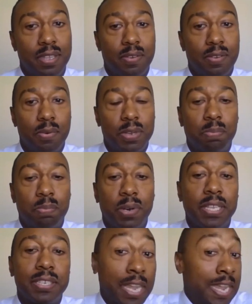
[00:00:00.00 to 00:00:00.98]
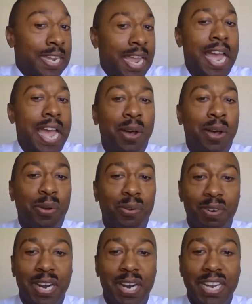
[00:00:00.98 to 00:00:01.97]
we spread this thing out,
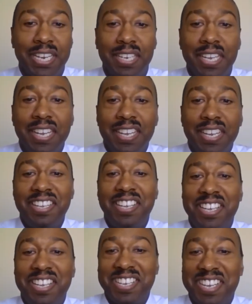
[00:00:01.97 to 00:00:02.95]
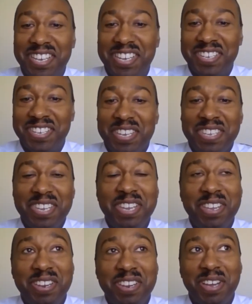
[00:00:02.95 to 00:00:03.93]
right?
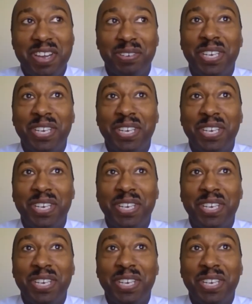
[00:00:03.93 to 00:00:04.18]
you know,